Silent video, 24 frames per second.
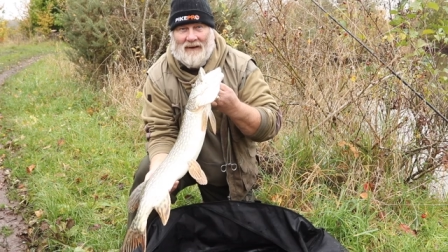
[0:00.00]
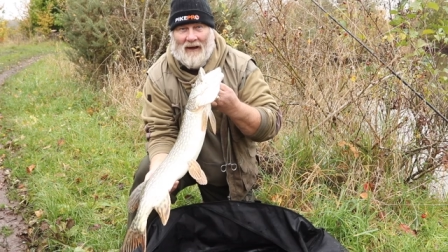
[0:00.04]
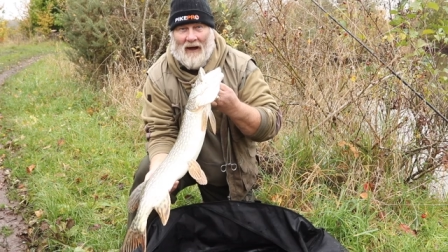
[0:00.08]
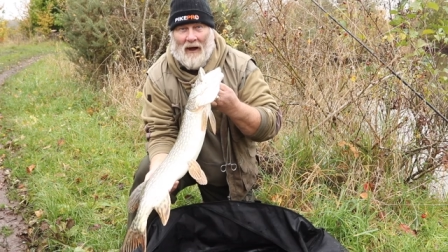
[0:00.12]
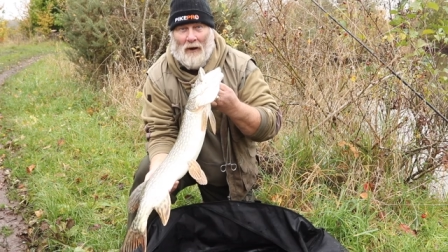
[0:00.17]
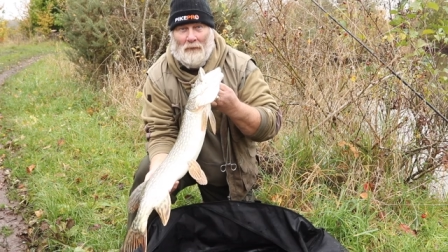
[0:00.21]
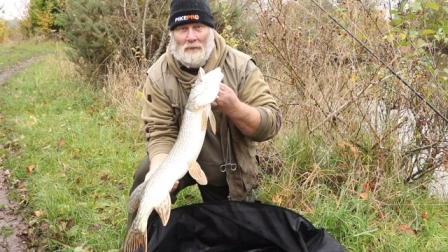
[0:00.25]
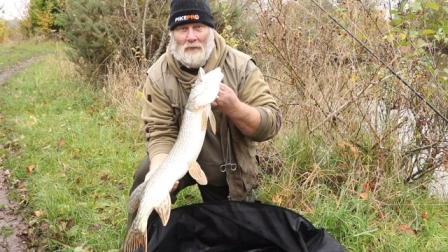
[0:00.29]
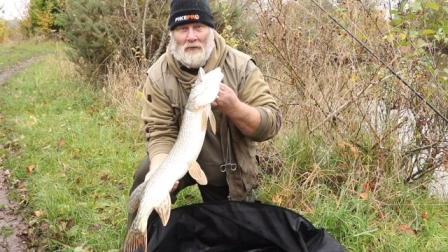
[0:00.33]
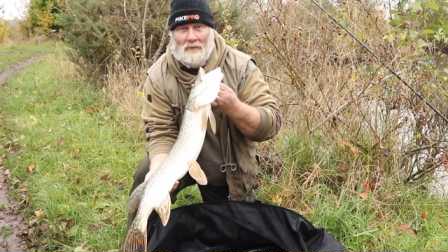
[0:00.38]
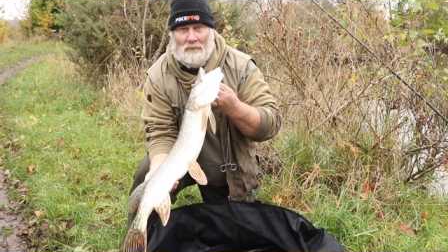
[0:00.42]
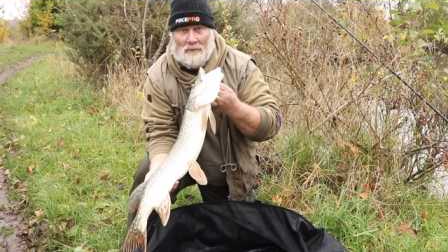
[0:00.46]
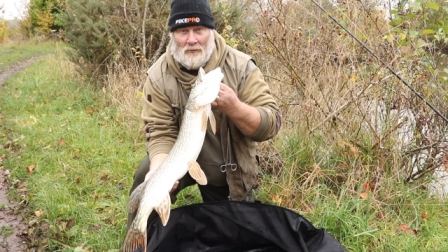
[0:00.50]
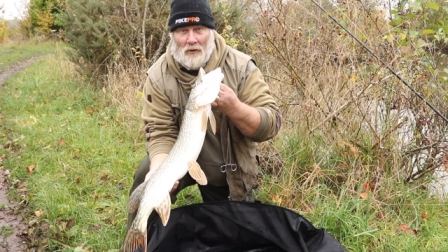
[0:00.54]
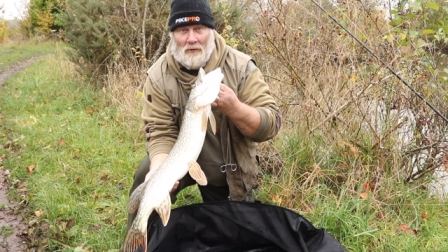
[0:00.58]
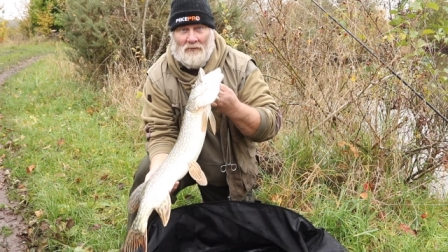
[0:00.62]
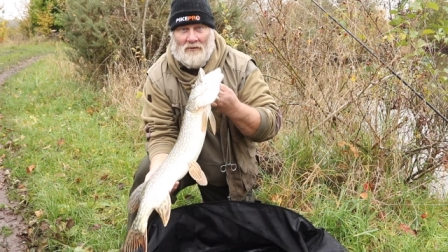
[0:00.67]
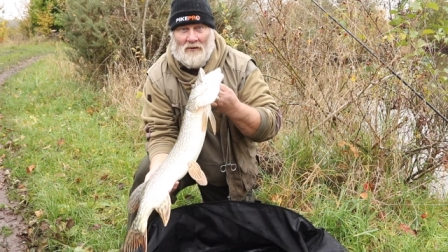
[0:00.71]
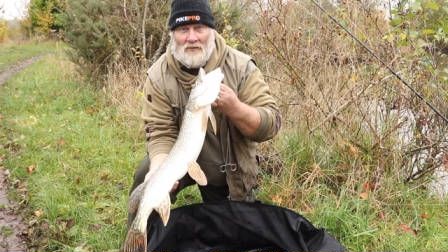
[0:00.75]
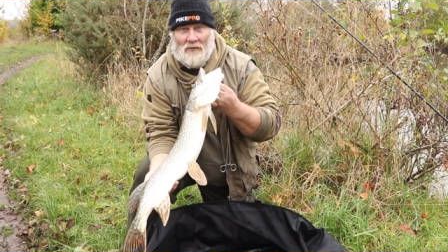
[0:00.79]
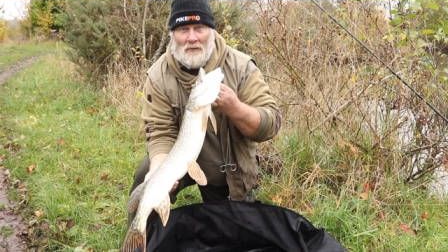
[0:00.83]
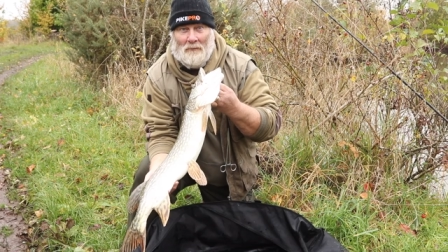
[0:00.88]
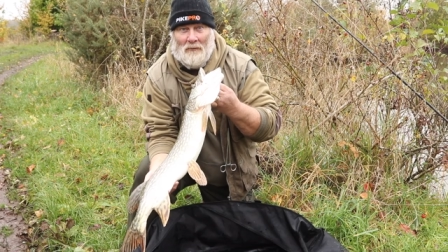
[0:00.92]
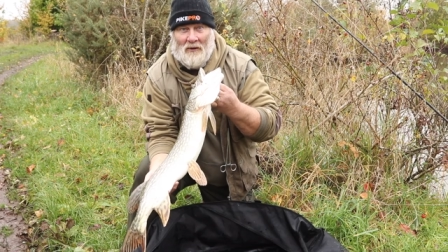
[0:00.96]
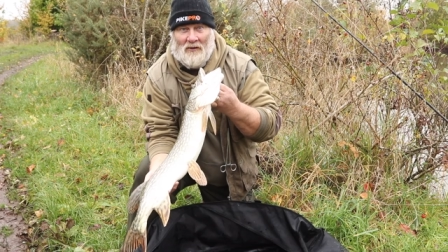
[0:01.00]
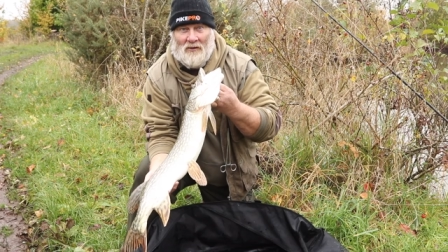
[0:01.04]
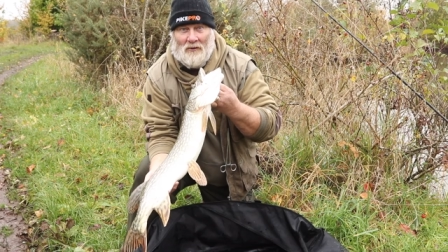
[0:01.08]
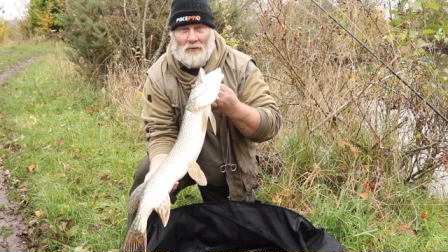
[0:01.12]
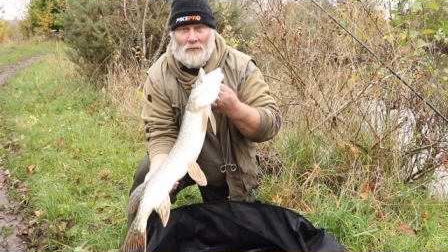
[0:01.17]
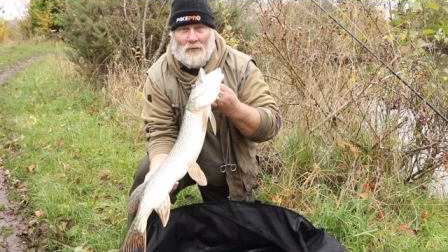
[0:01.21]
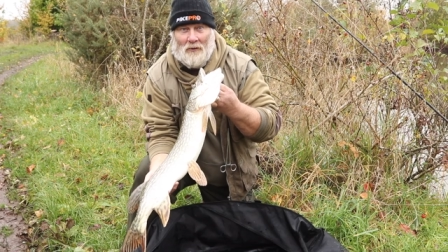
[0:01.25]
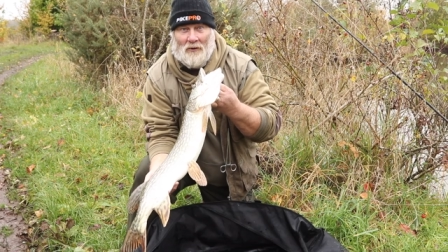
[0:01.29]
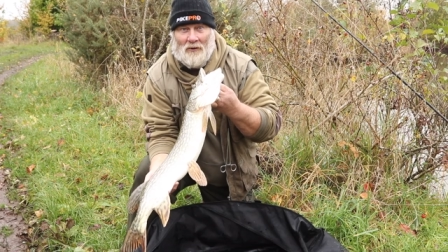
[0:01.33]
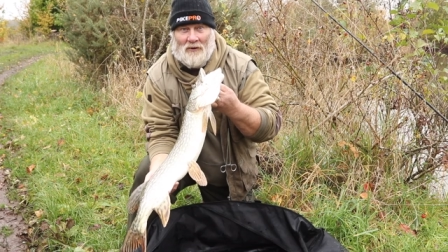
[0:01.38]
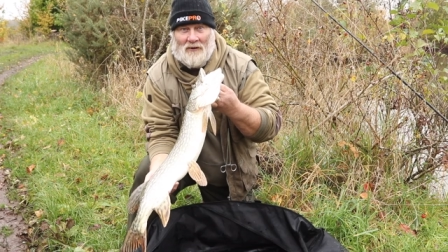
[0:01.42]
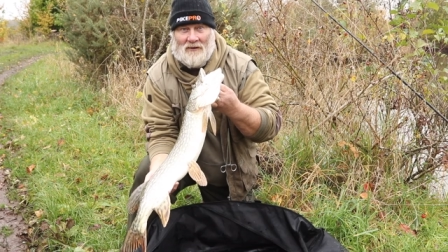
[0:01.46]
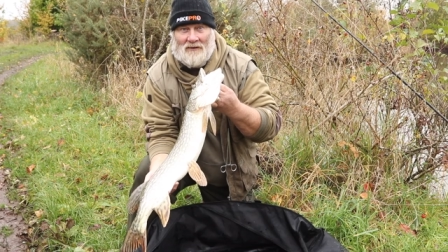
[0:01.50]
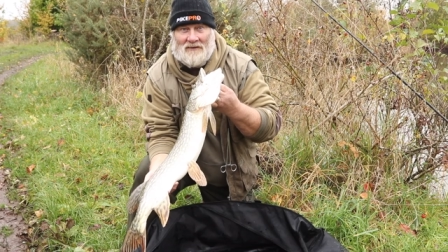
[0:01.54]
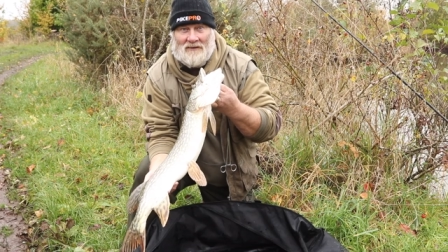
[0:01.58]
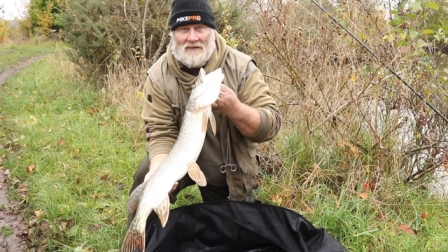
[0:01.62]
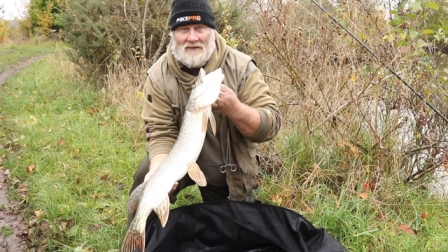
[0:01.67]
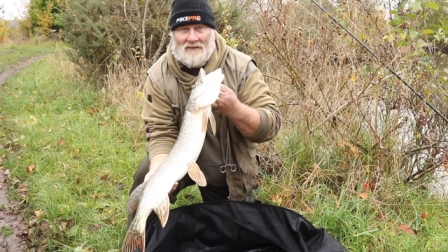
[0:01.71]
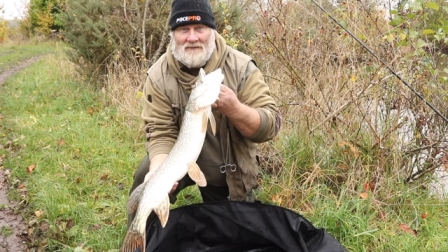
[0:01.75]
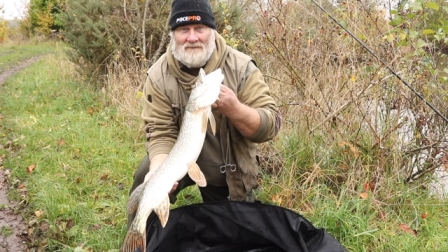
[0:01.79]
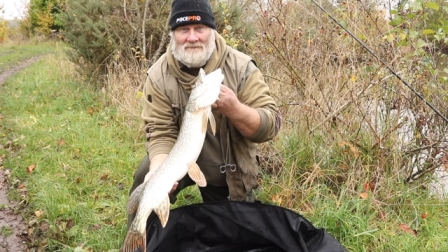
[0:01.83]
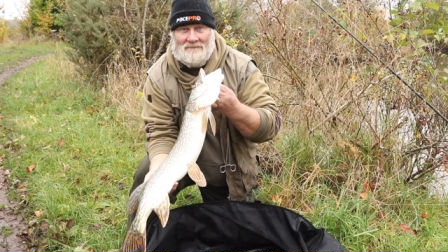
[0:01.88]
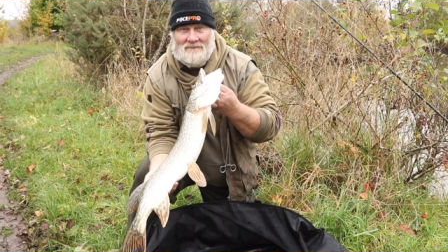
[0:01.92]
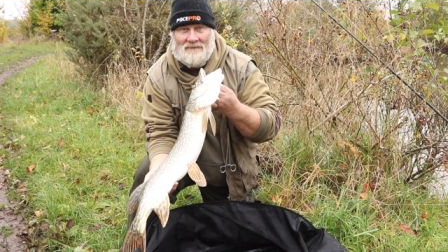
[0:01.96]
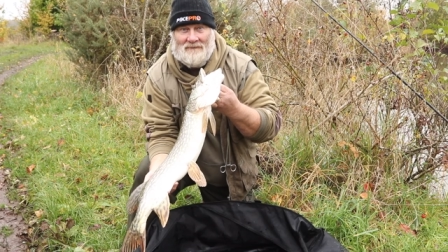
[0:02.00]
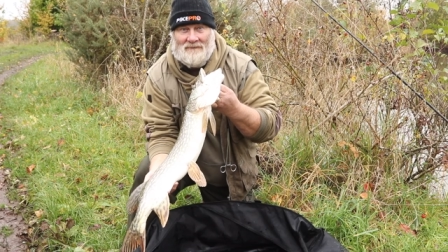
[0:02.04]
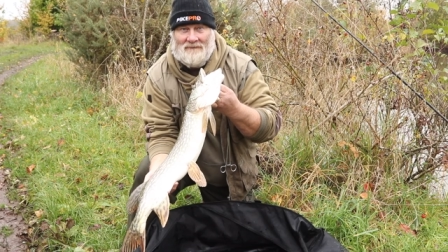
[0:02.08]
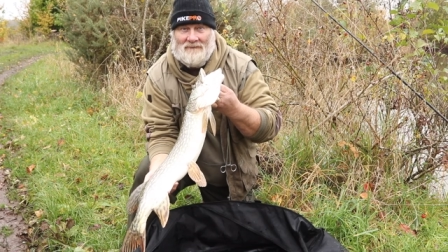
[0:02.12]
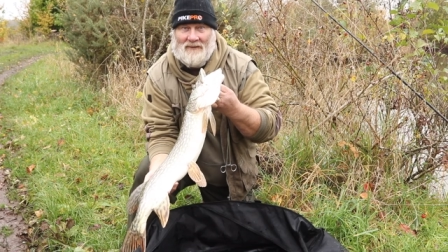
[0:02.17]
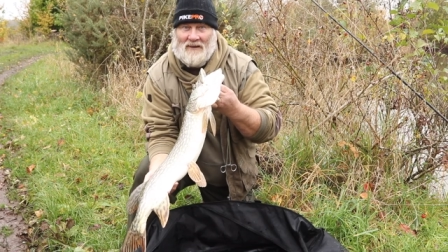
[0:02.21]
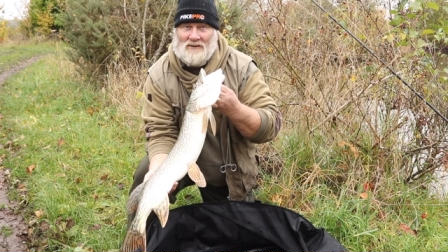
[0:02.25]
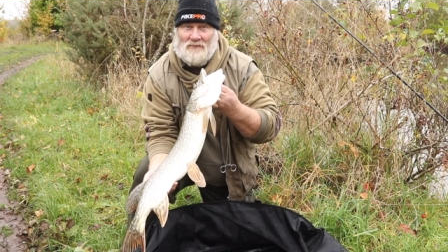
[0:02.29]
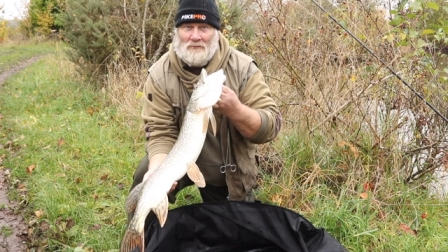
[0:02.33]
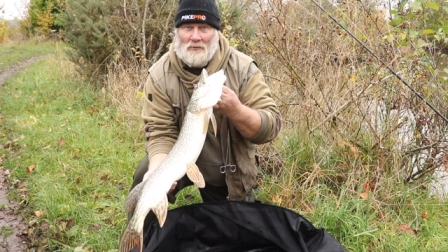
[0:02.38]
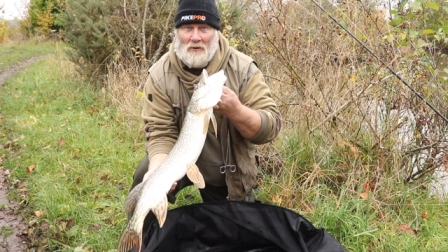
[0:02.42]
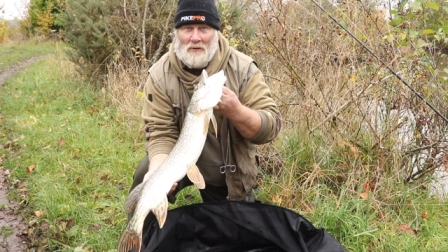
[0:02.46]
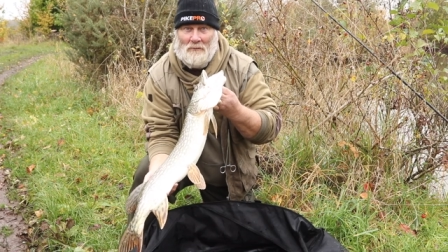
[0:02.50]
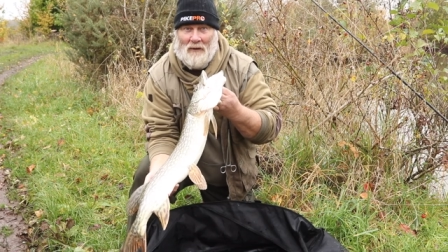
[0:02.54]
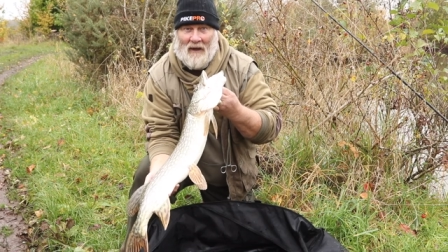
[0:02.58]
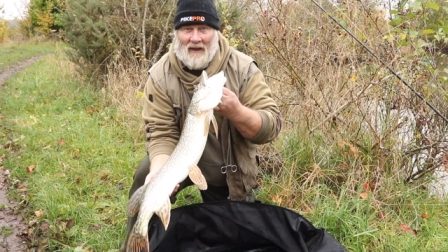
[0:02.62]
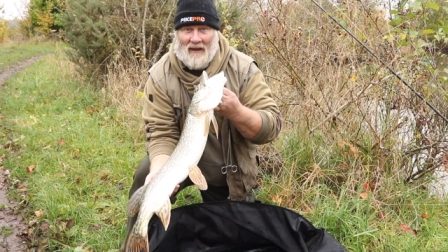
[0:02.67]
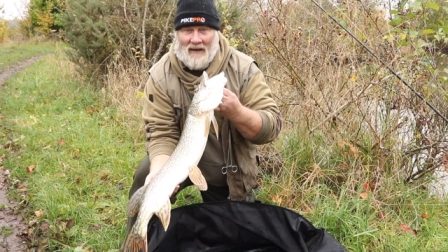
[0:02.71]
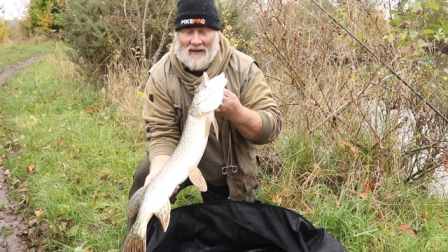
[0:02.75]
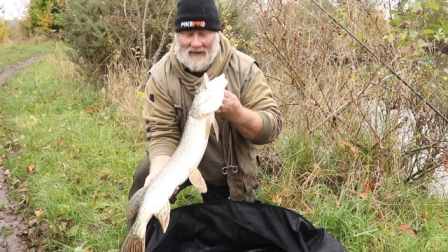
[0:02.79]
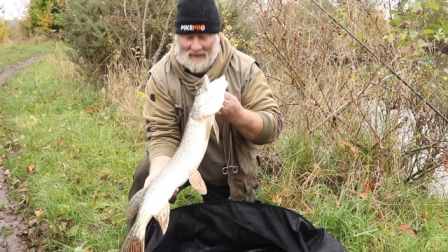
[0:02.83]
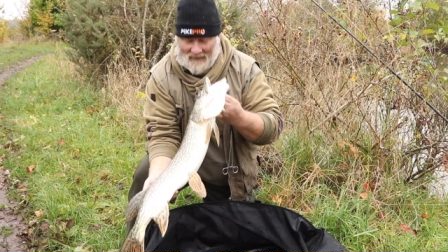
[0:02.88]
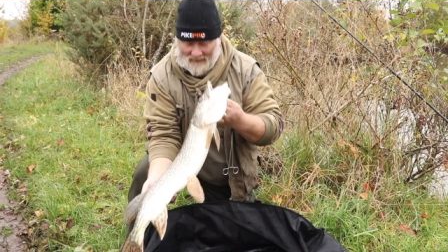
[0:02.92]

I hope we've proved that the method works. Let's put it back.